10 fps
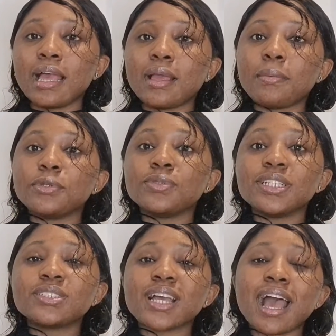You
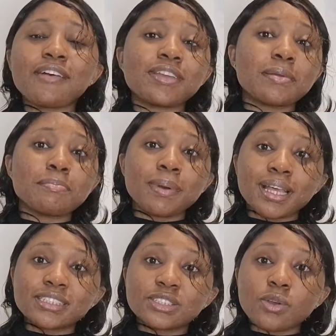need to have a
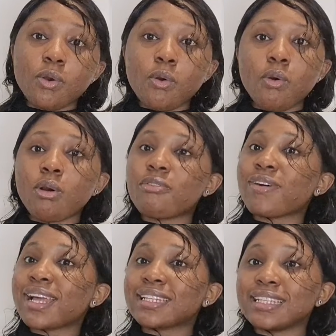band score of
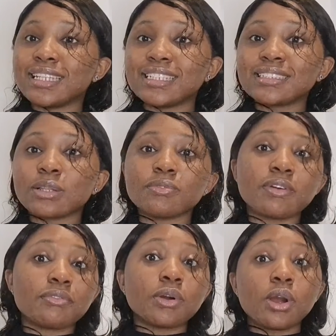at least an
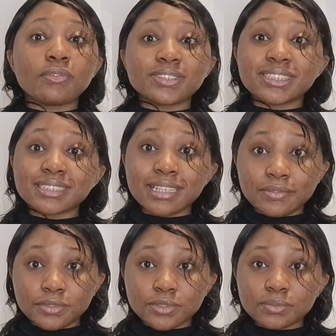overall of
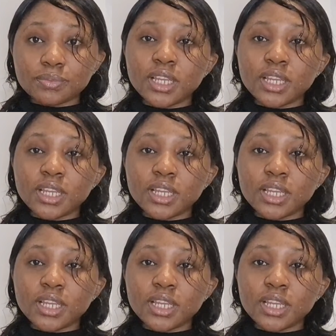7.